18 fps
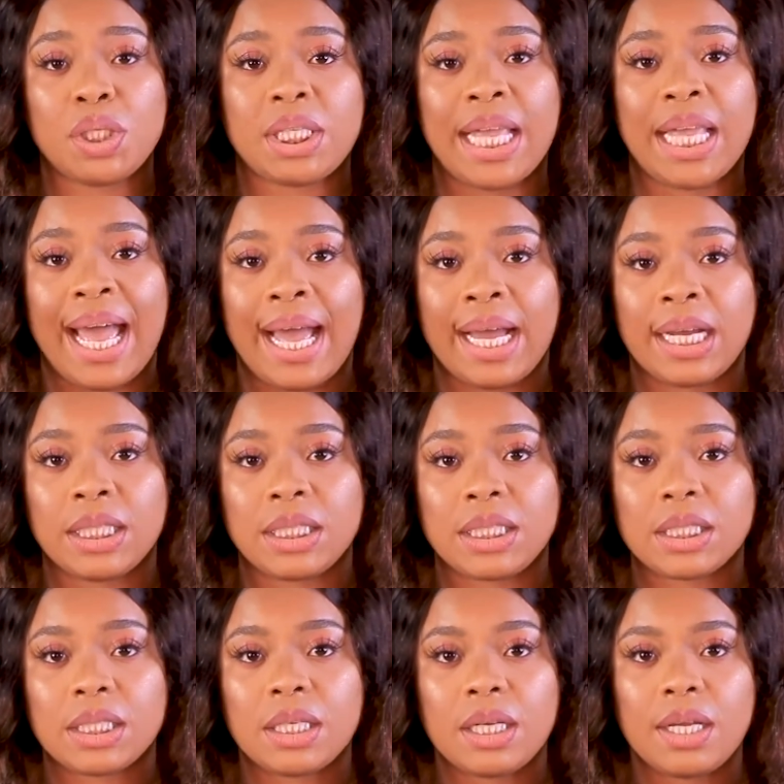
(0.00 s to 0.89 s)
tagged
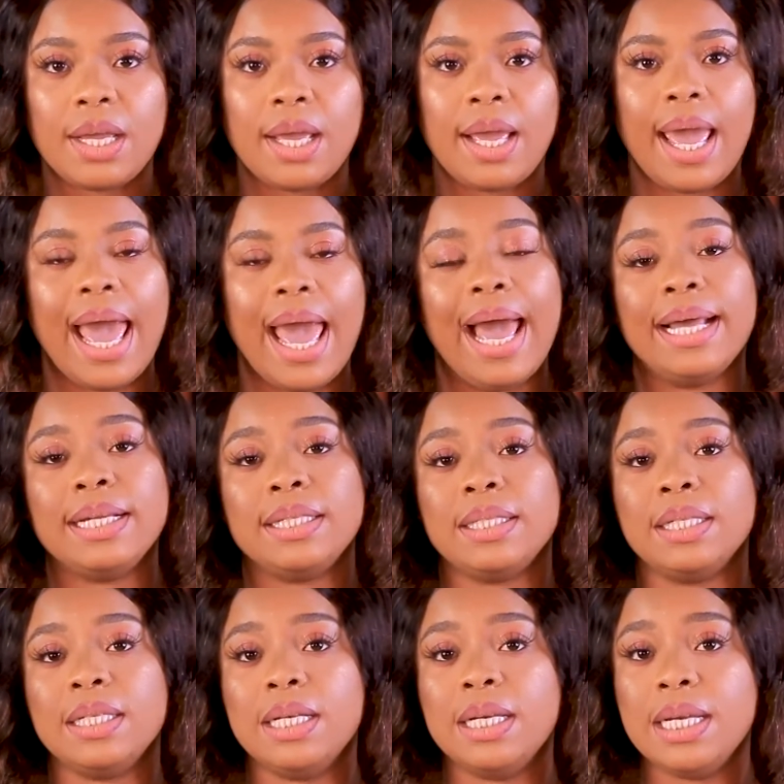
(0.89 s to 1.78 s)
and
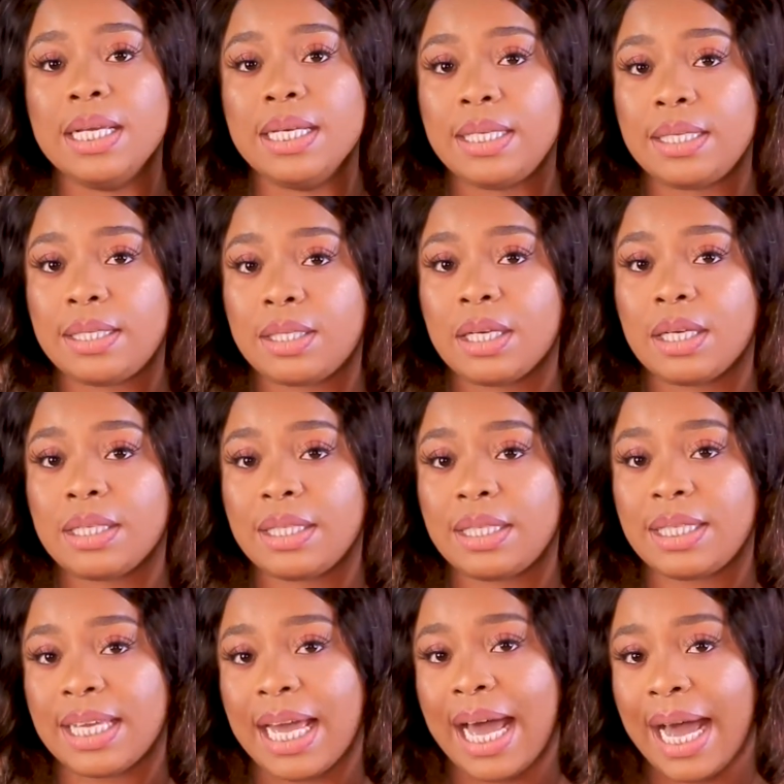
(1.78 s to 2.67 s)
the
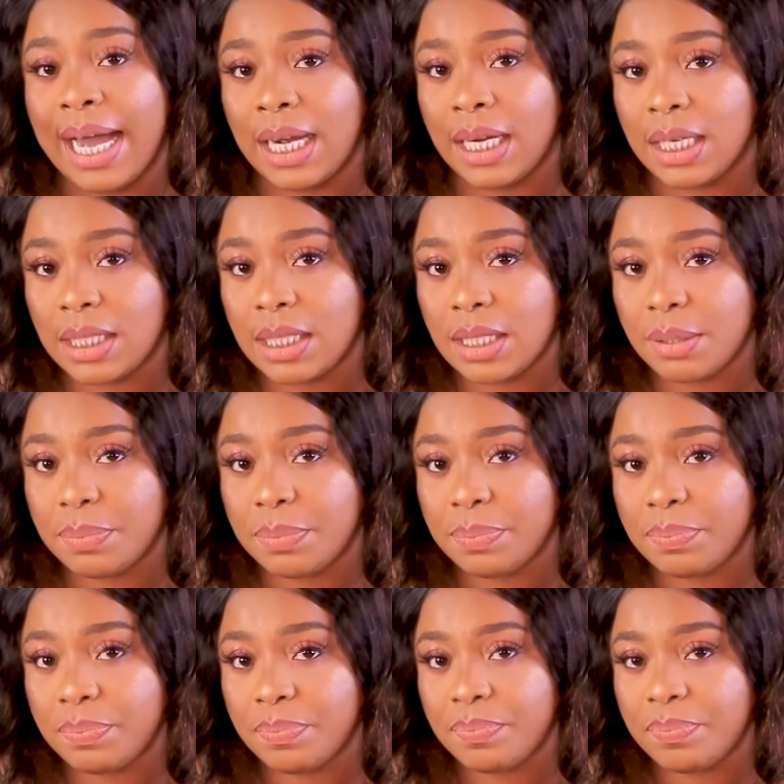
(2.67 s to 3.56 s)
tagged,
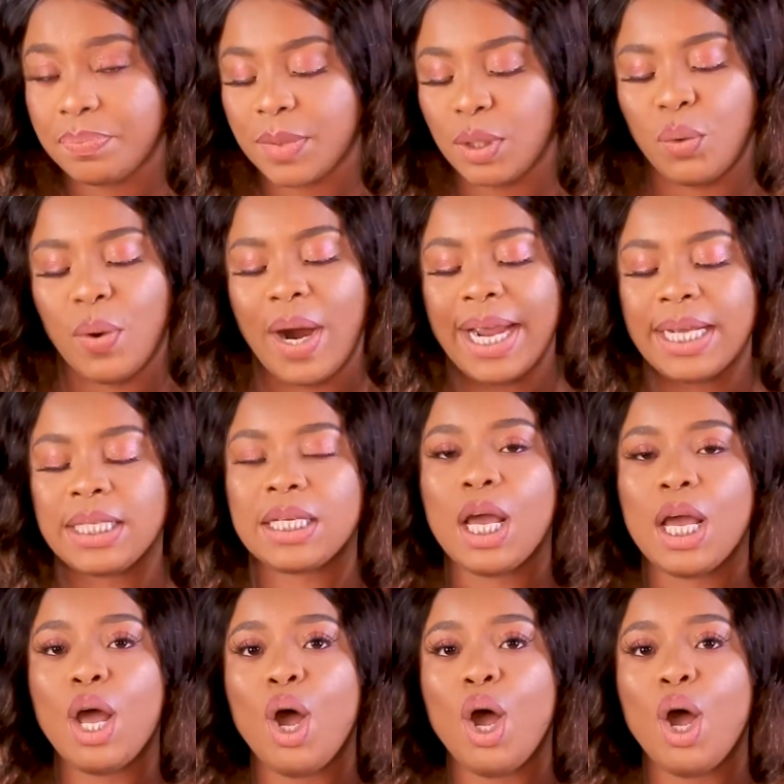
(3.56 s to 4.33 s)
right?